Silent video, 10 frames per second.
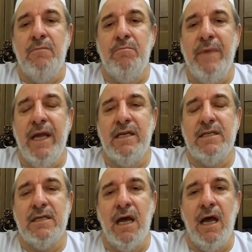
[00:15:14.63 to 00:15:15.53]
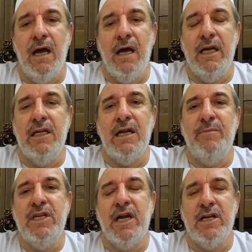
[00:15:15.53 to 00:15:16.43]
makes
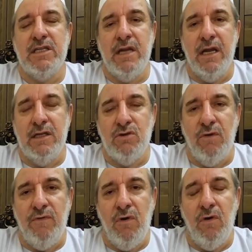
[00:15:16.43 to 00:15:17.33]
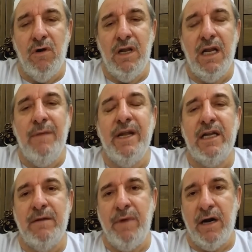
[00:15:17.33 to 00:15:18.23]
intermediary states of all
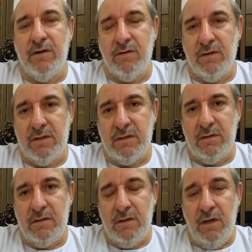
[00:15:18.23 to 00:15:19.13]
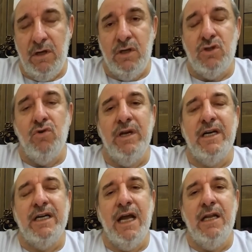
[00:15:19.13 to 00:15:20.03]
elementary particles. So
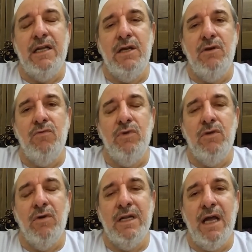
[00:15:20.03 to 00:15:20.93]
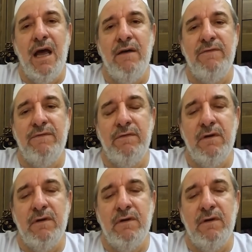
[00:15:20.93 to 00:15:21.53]
in reality, we don't have,